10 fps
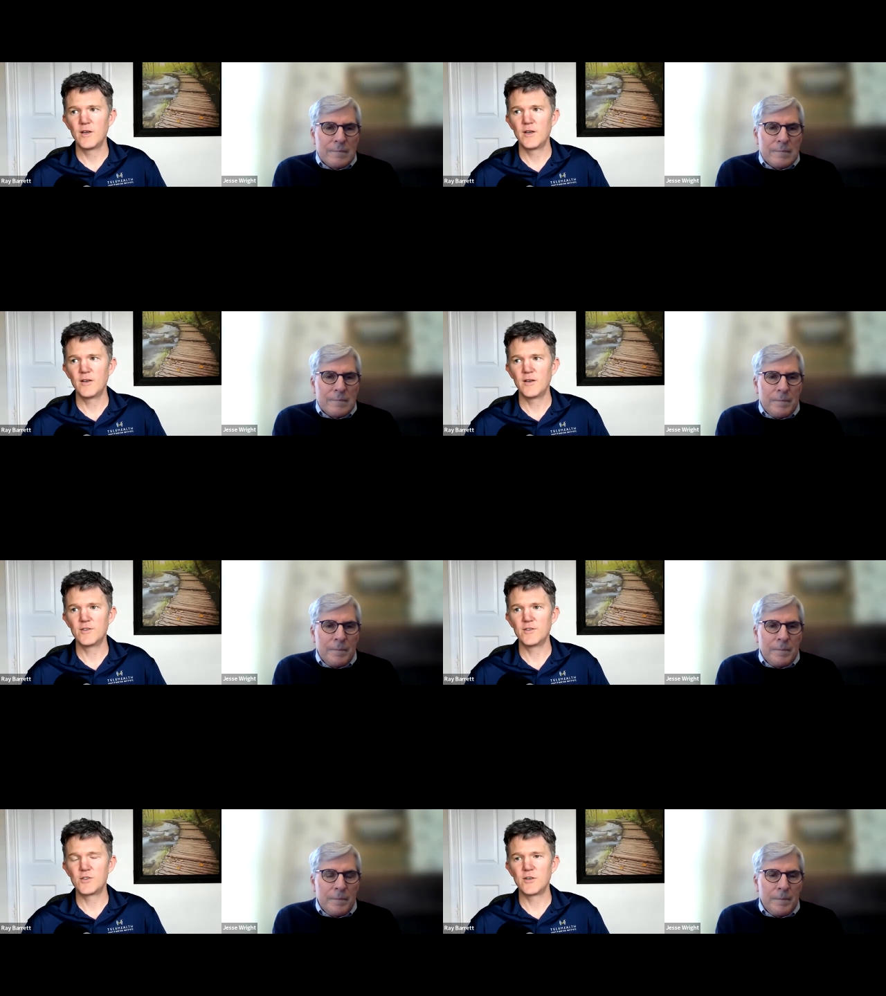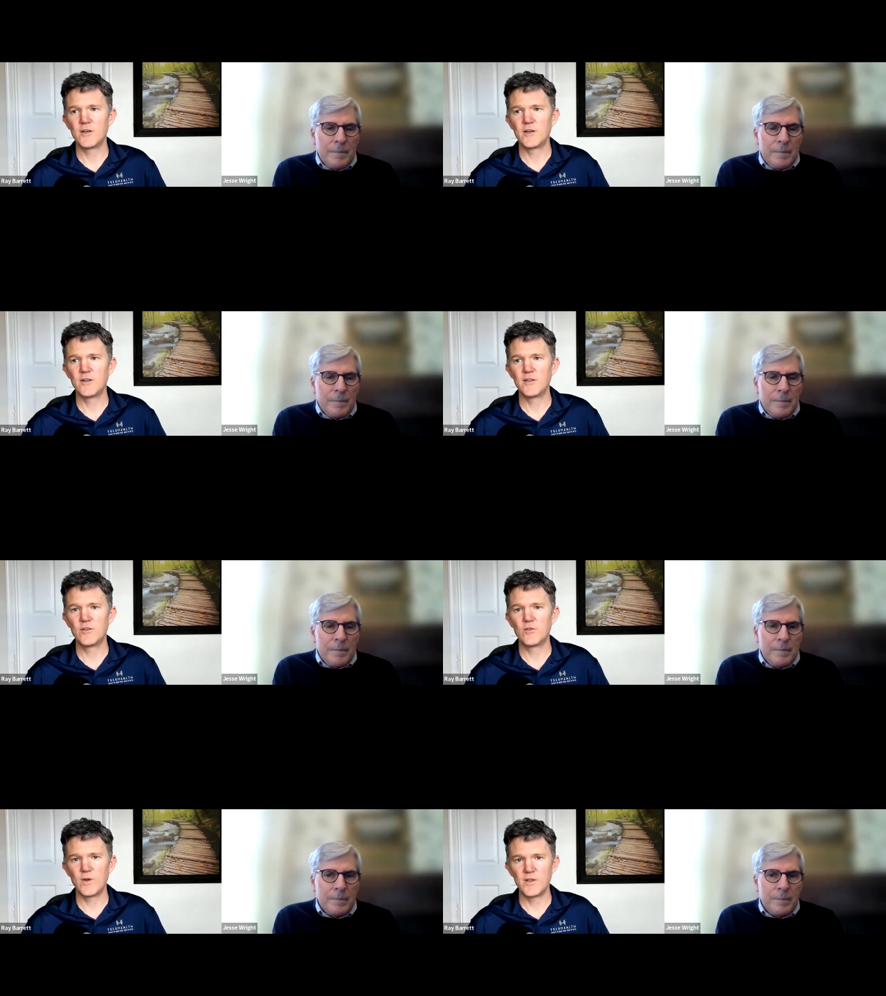Speaker 1: is uh,
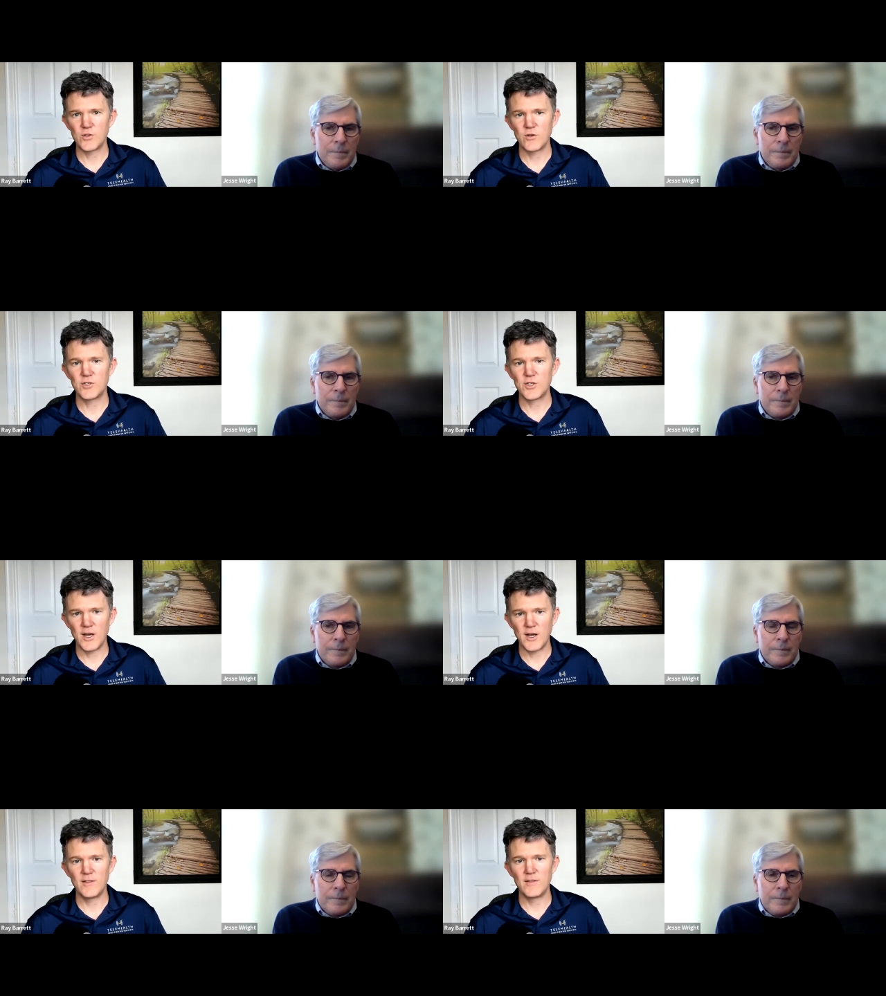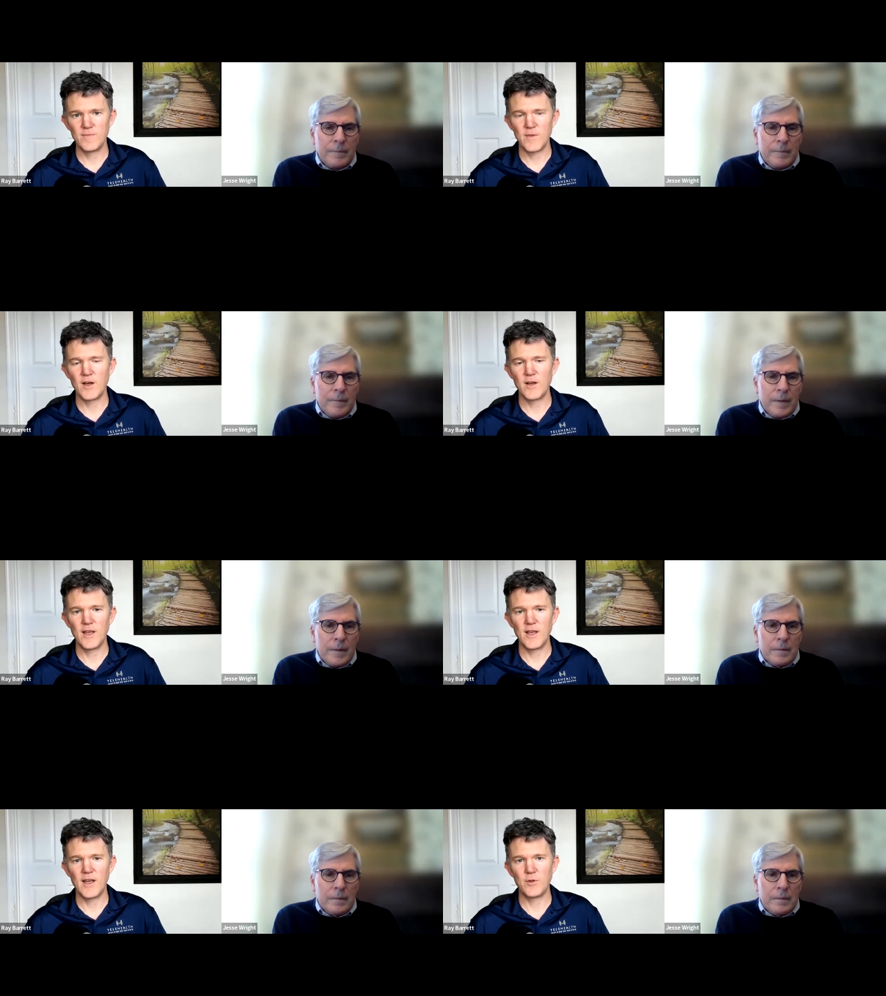the research on, on
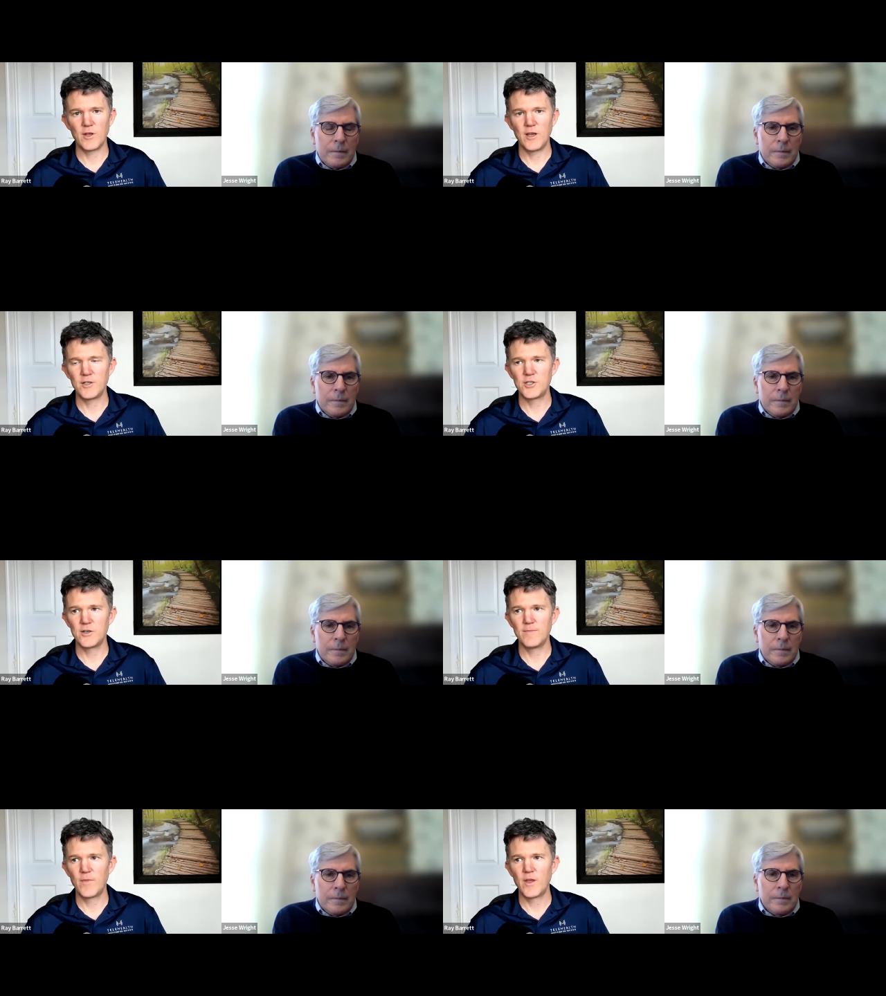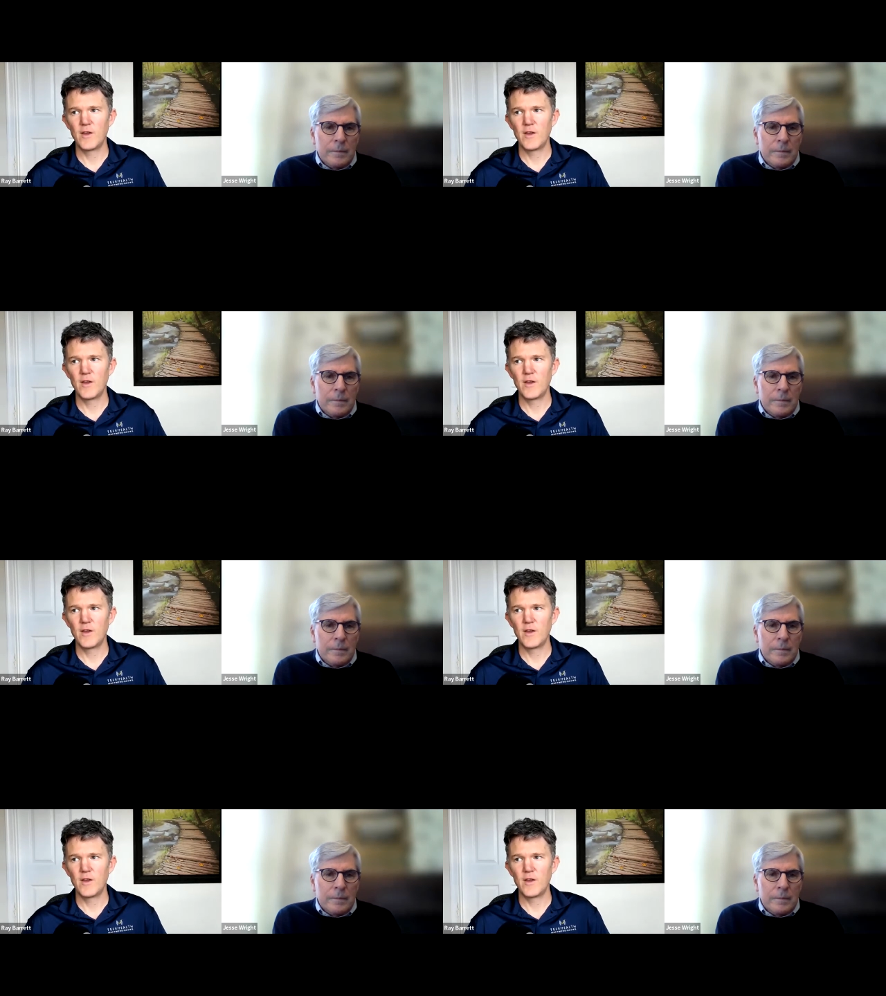the application,